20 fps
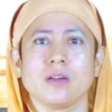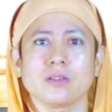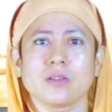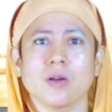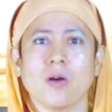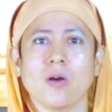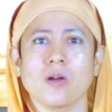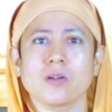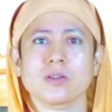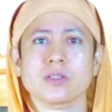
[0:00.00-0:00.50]

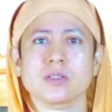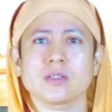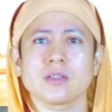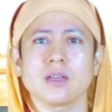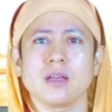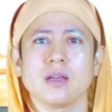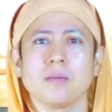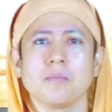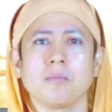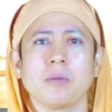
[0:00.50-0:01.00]
thoughts,
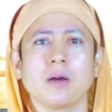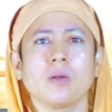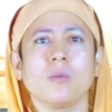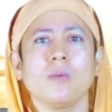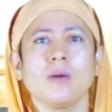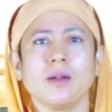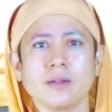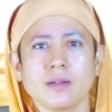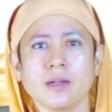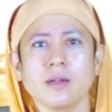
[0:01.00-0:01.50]

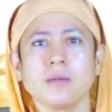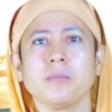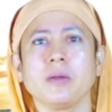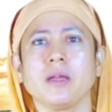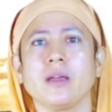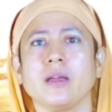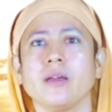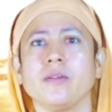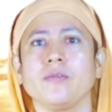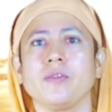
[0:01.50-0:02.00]
perverted
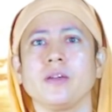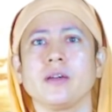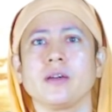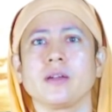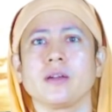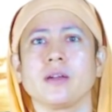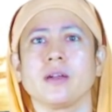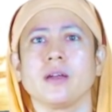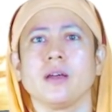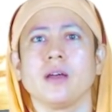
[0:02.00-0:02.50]
behavior,